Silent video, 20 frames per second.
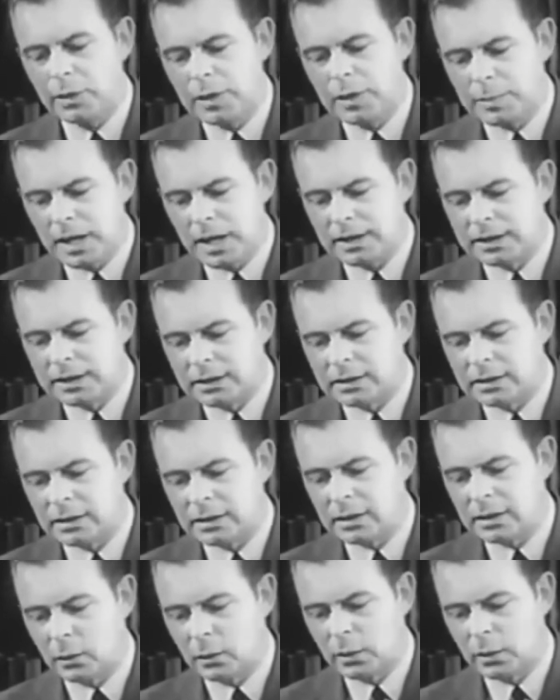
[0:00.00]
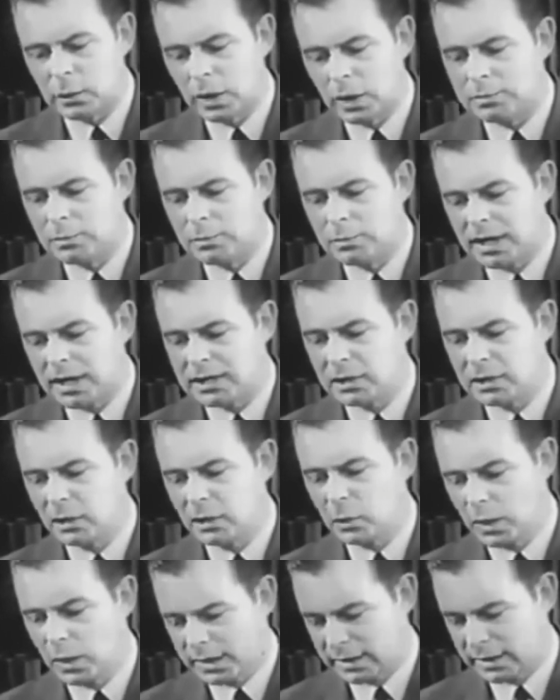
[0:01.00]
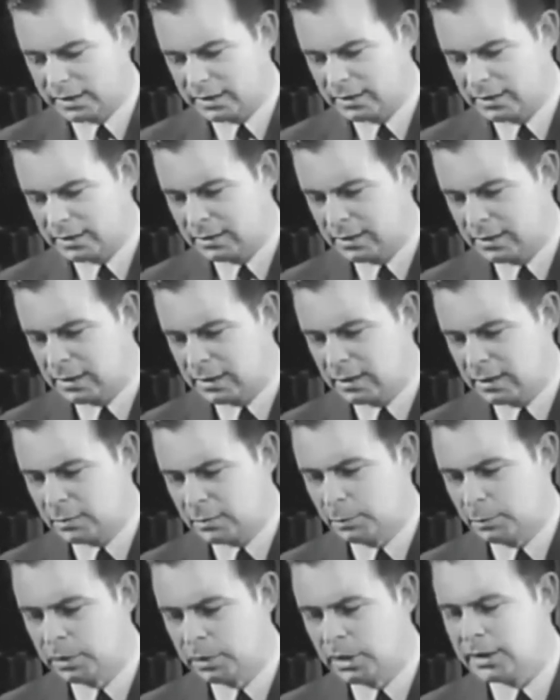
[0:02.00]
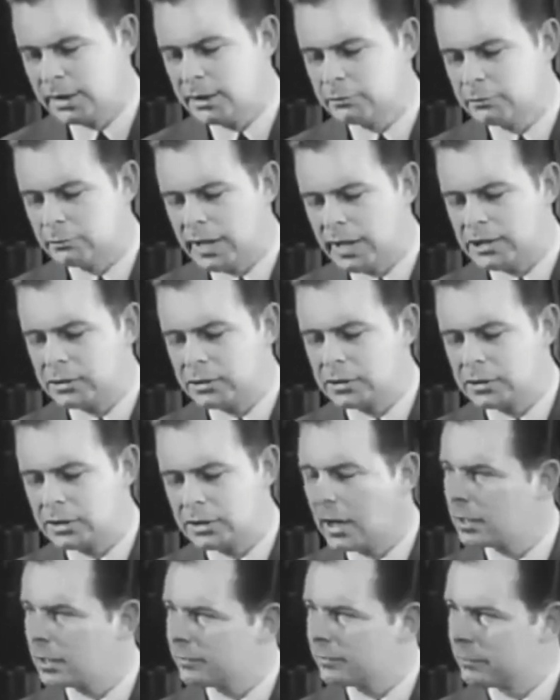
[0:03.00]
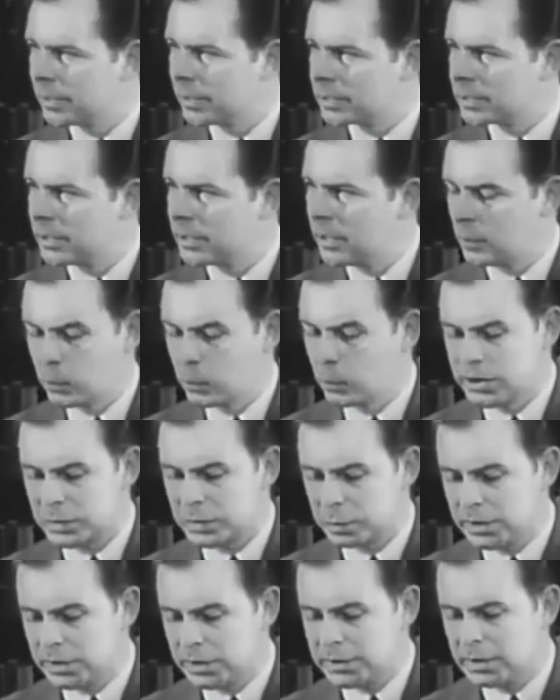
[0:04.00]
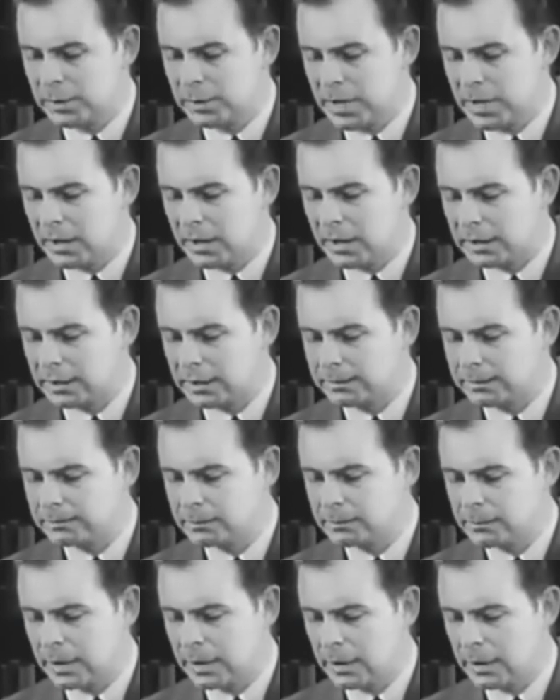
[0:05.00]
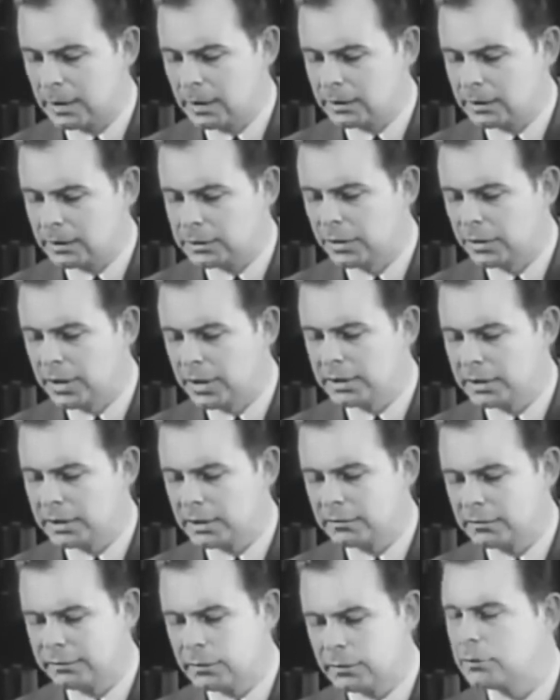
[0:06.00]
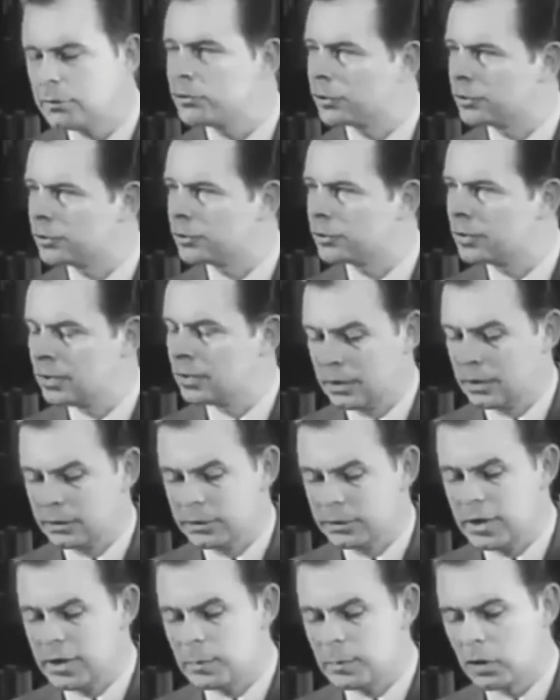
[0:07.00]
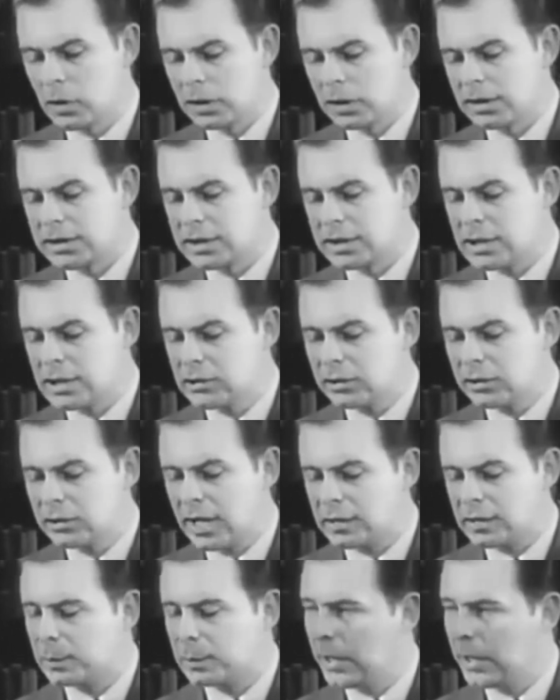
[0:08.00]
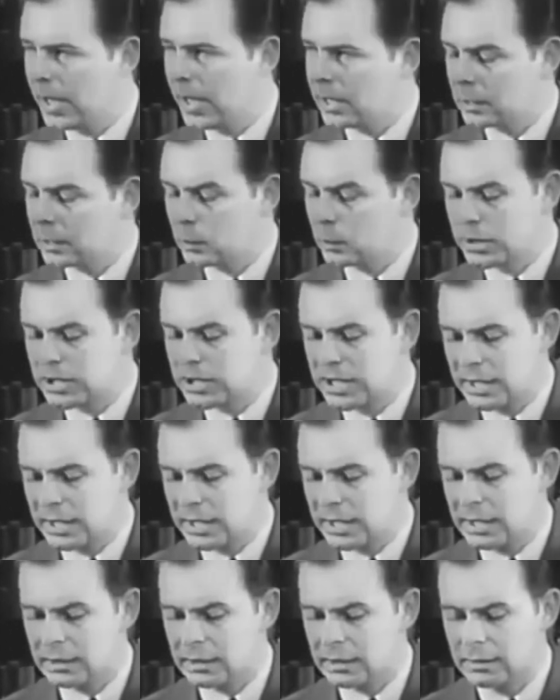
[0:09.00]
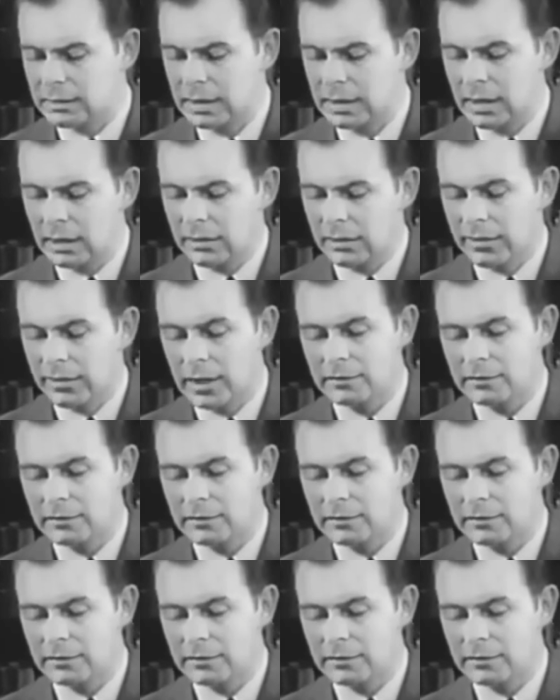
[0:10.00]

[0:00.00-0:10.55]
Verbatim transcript: Black rebellion was what Moscow wanted bloody racial conflict would split America. During the confusion, demoralization and panic would set in.